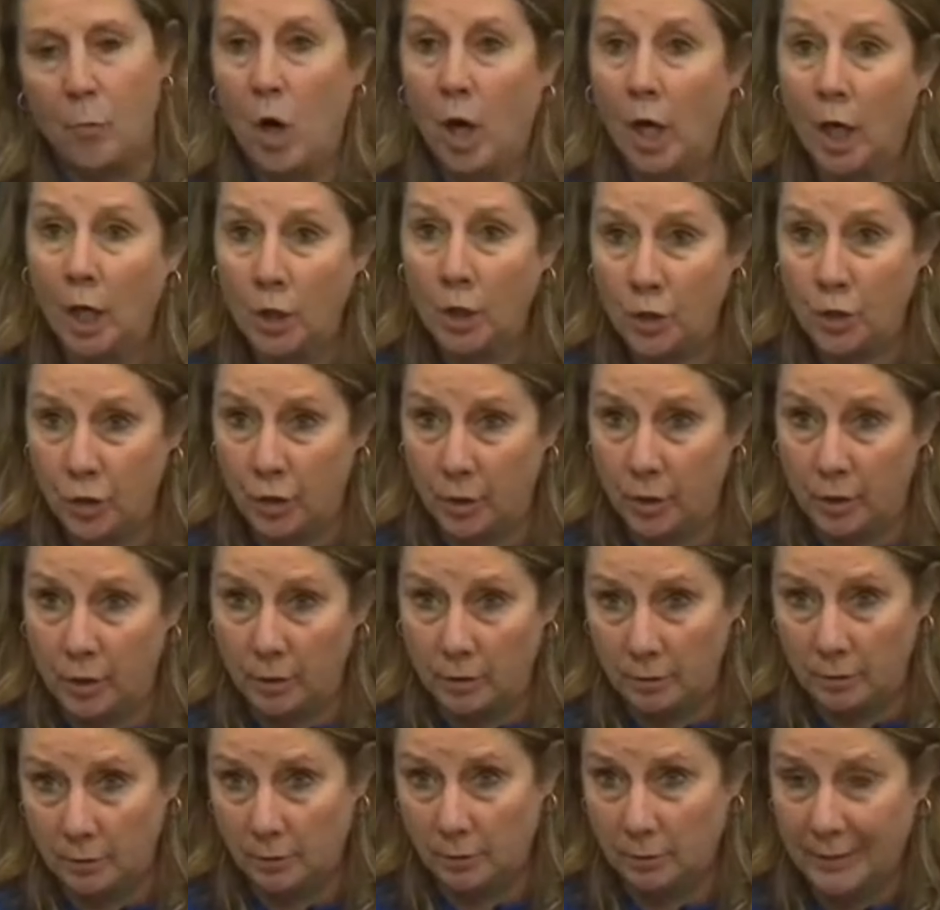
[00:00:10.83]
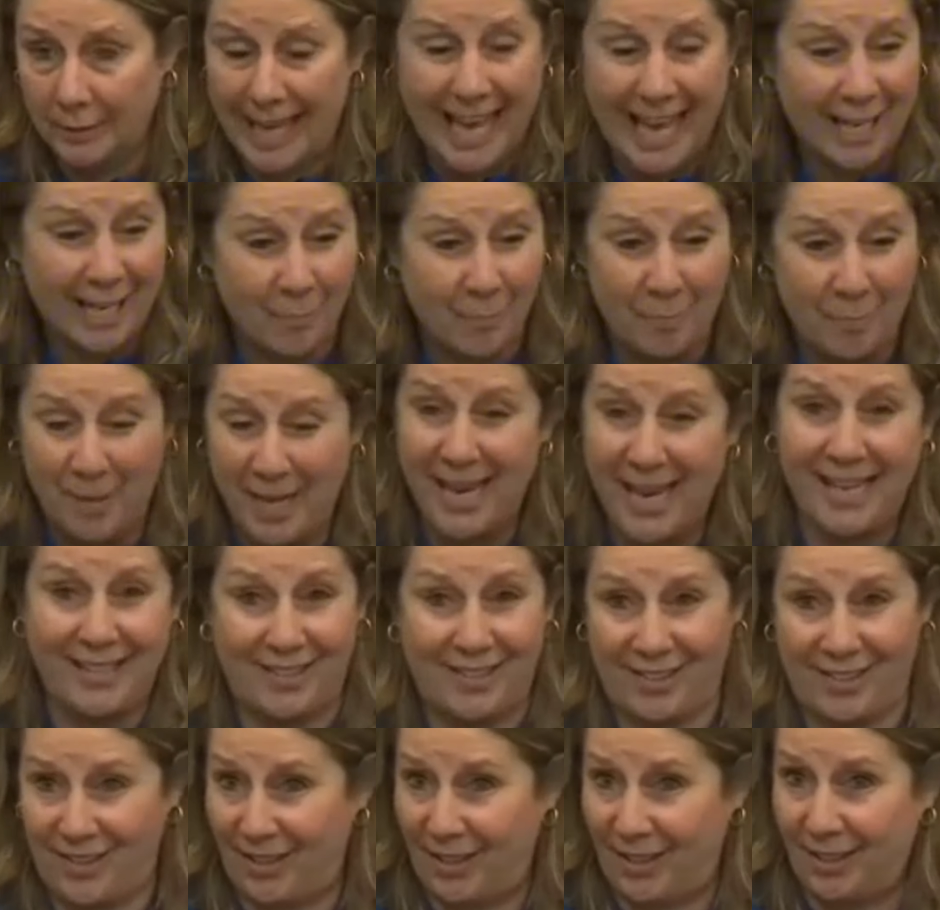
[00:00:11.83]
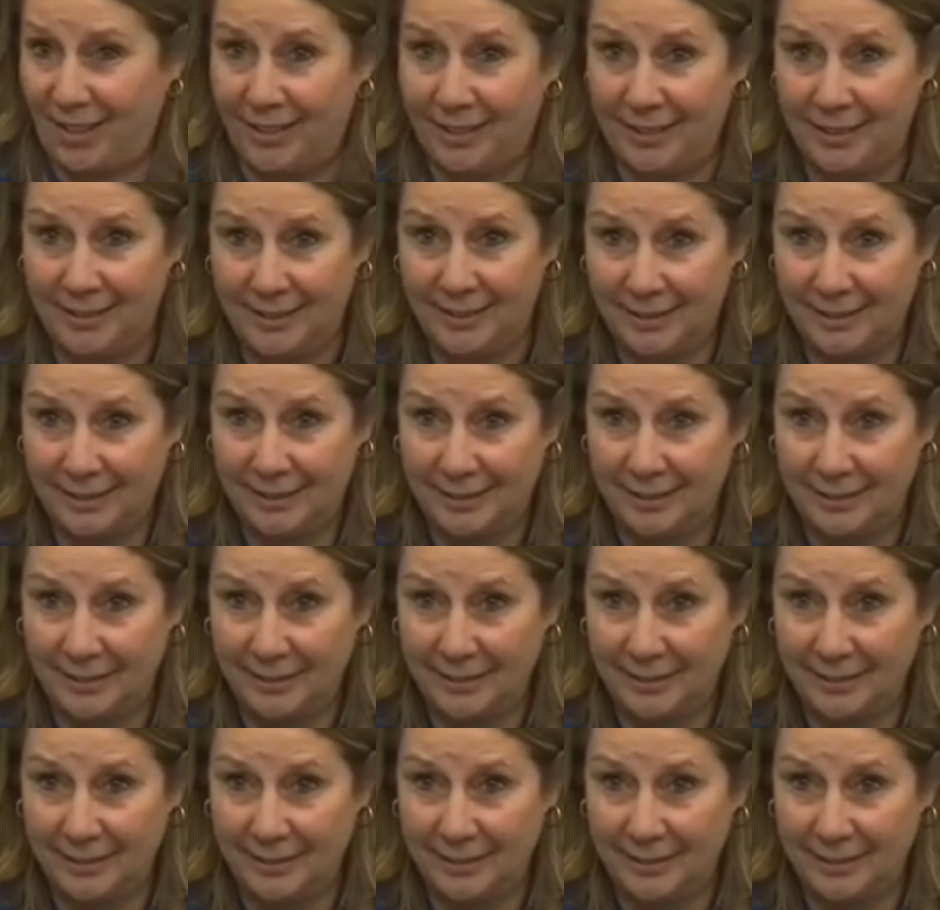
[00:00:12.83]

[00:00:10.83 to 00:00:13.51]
67-62 in overtime,